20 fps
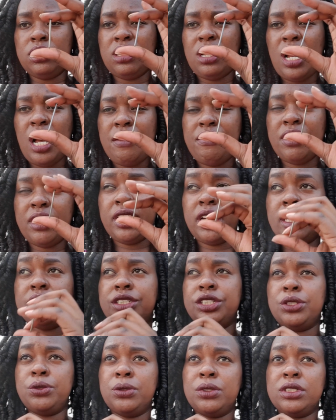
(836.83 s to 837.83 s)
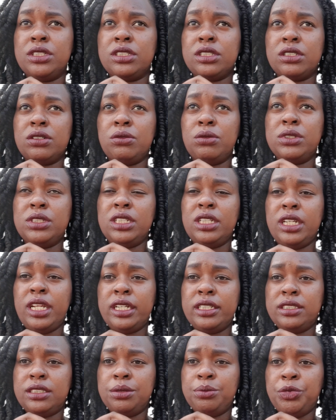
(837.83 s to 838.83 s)
0.5 kg was it
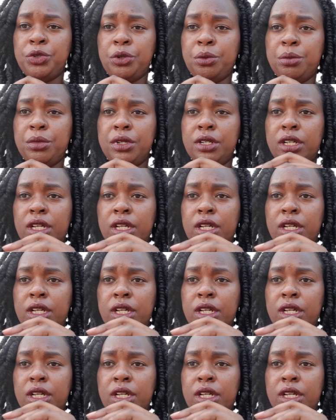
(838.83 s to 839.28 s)
90 bob?